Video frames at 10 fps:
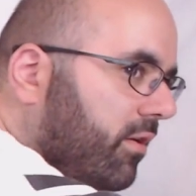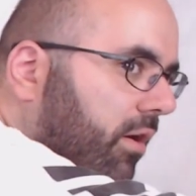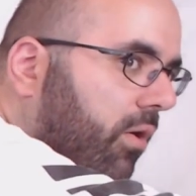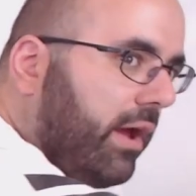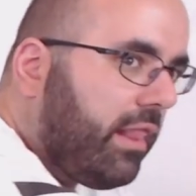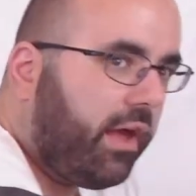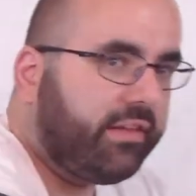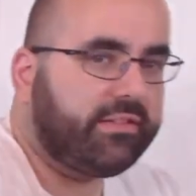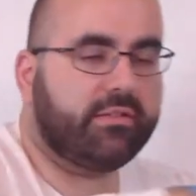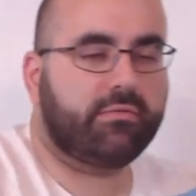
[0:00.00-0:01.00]
Go away,
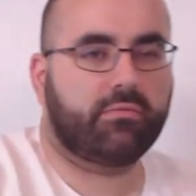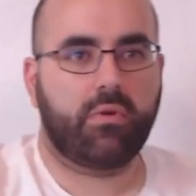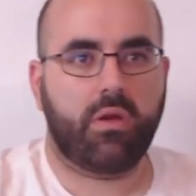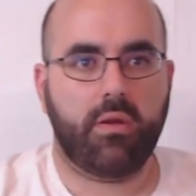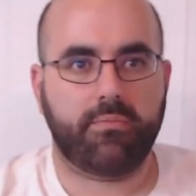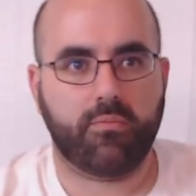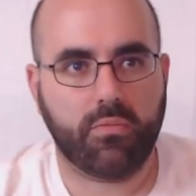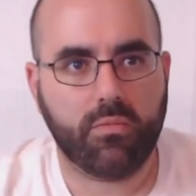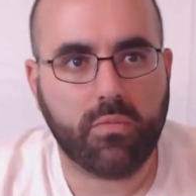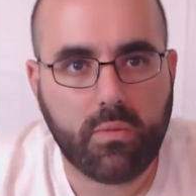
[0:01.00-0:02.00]
lights.
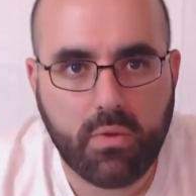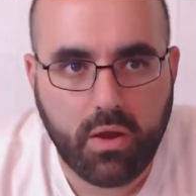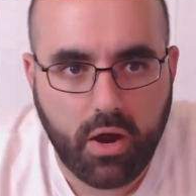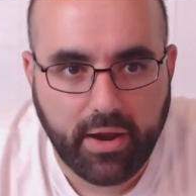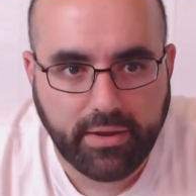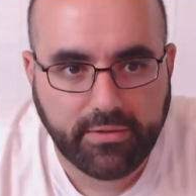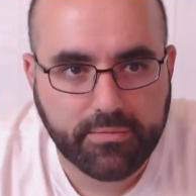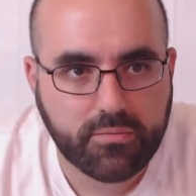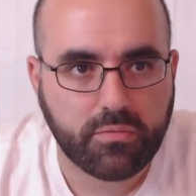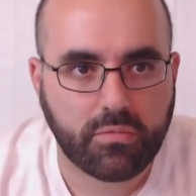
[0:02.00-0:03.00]
All right.
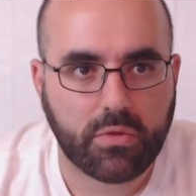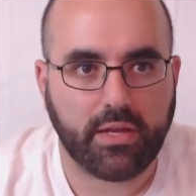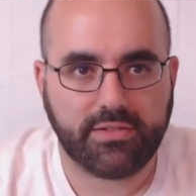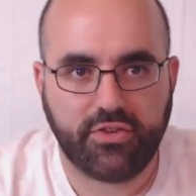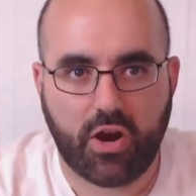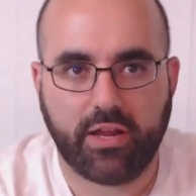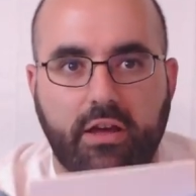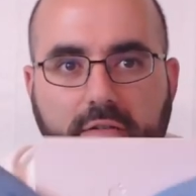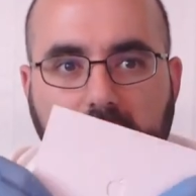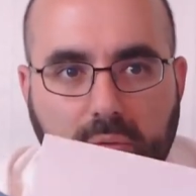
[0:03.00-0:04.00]
It's dark
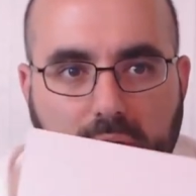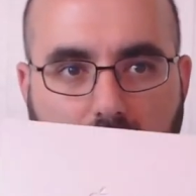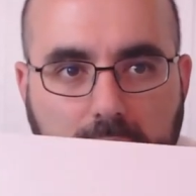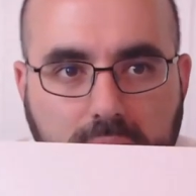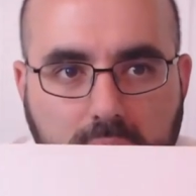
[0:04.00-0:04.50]
enough. Here we go.